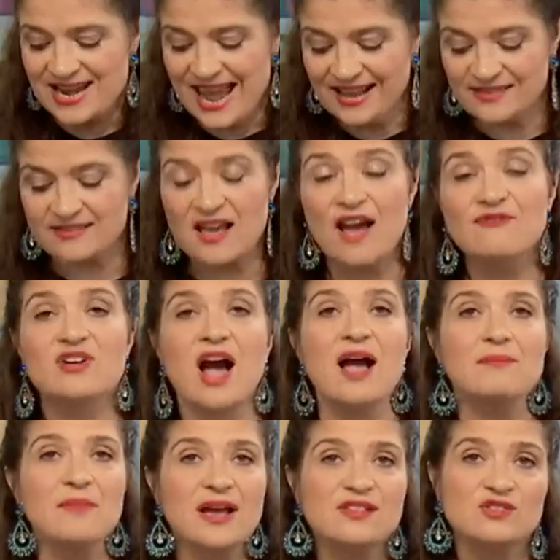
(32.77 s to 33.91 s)
Next, I've
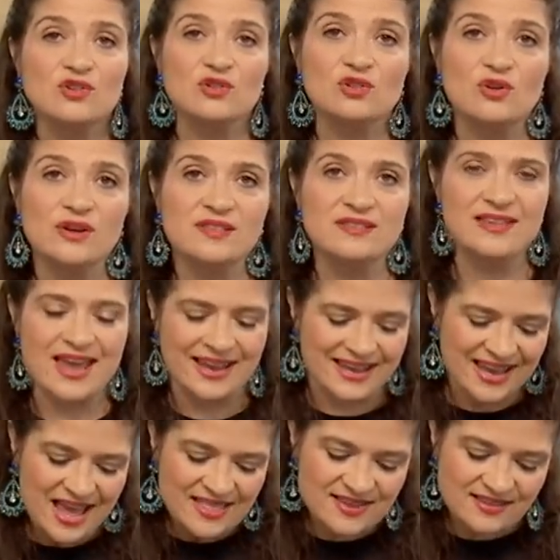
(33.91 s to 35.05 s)
got my sirloin steak.
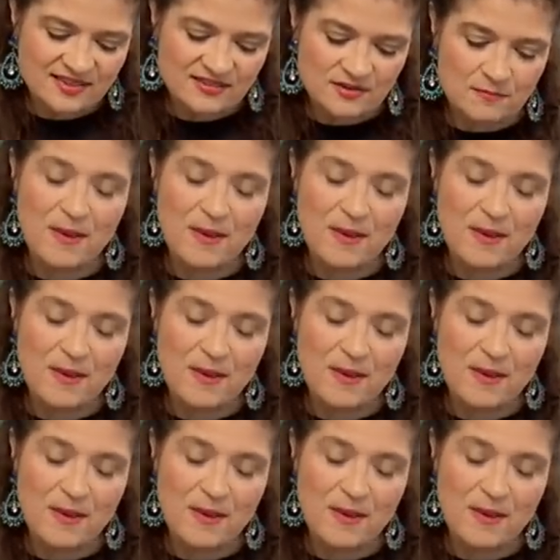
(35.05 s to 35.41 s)
This is